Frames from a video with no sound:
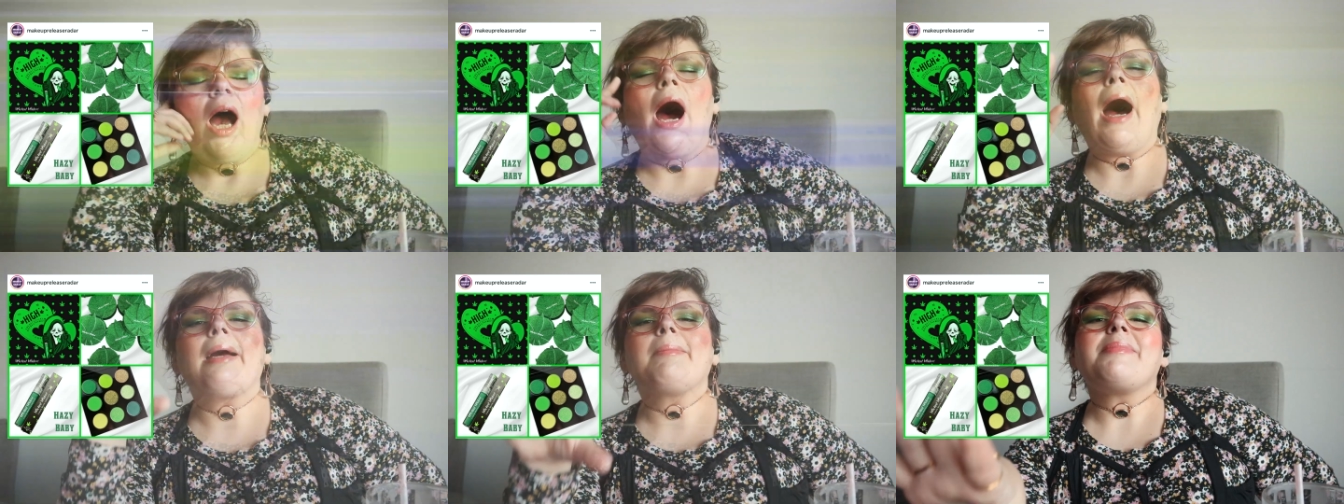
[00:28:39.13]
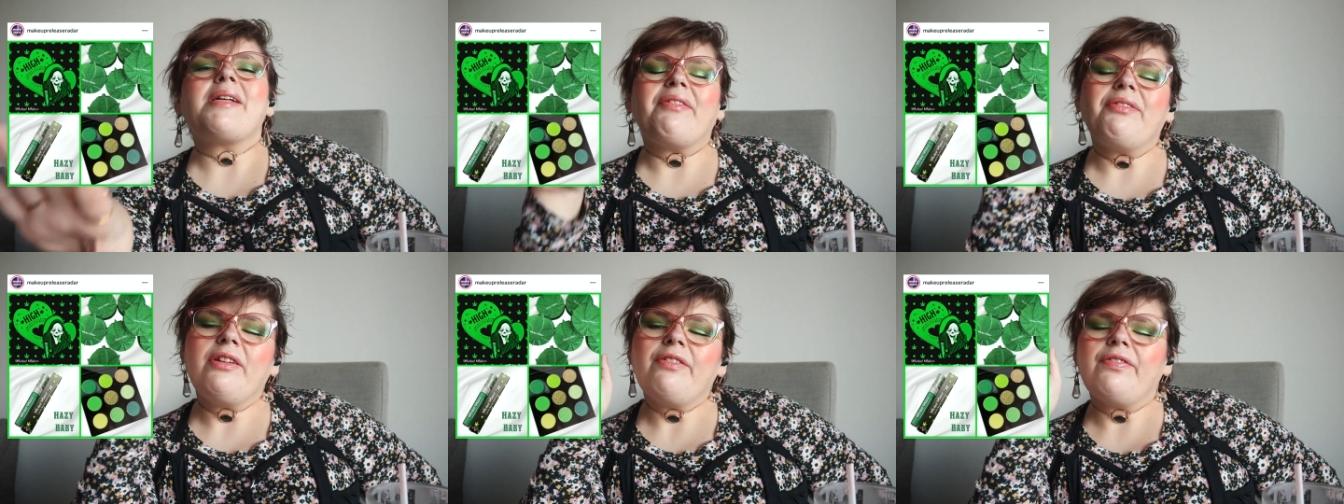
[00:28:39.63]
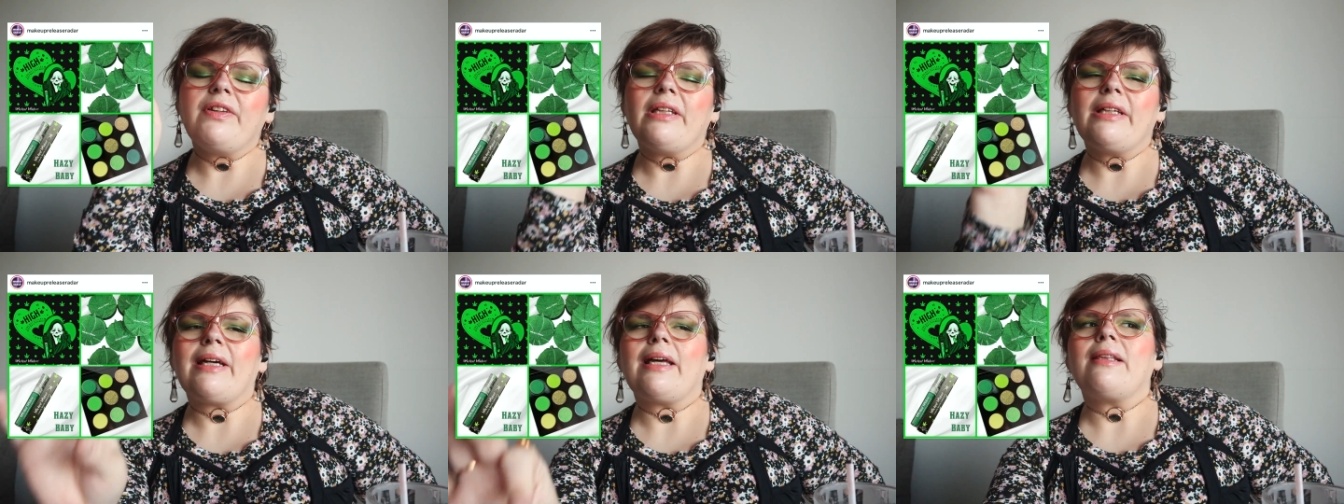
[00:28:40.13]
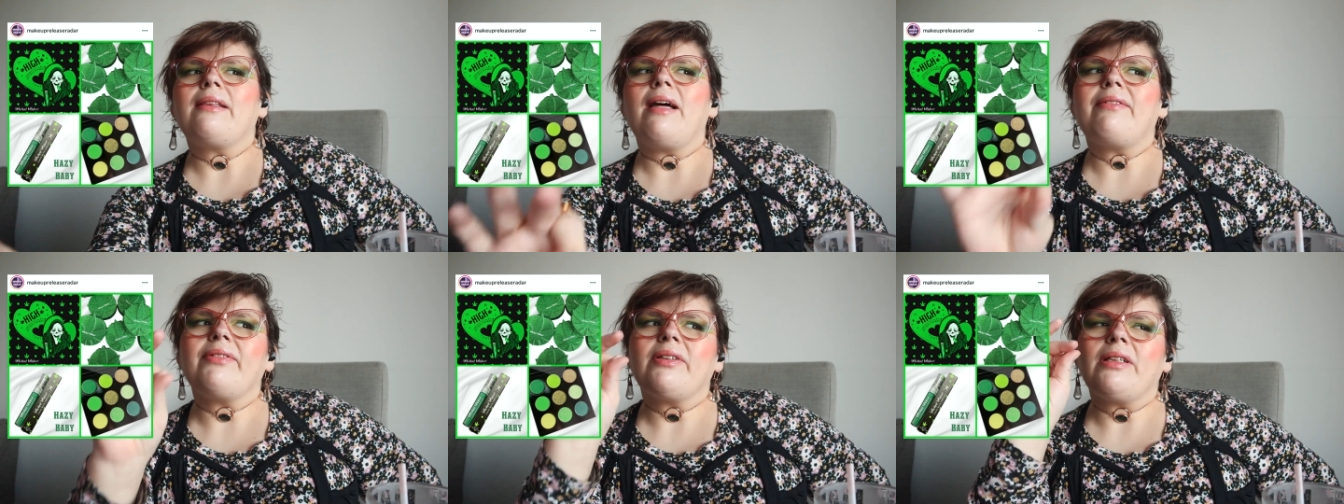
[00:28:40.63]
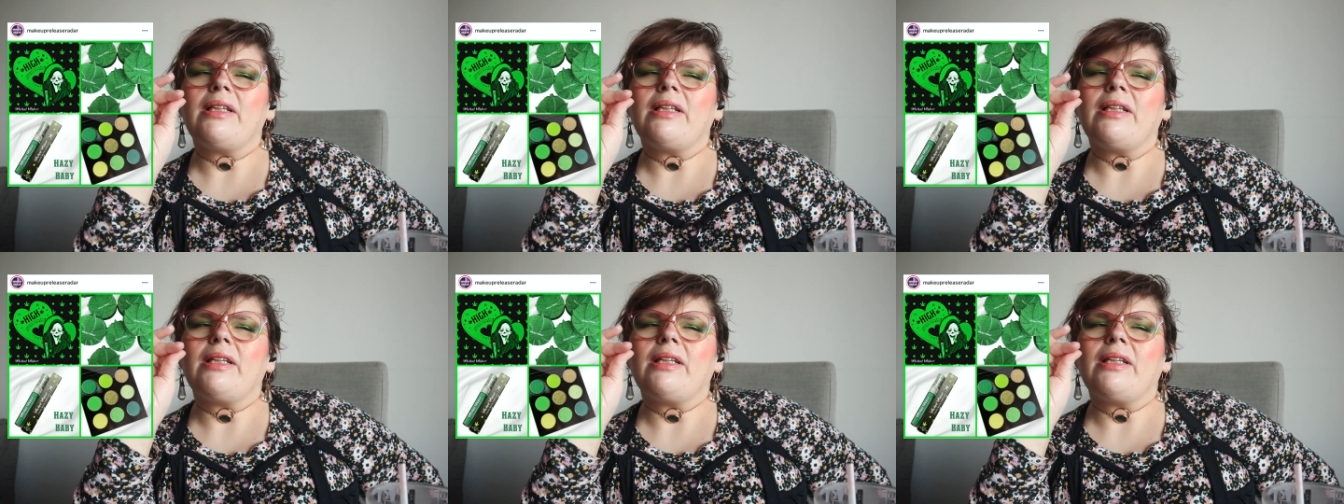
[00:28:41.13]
I'm definitely feeling a level,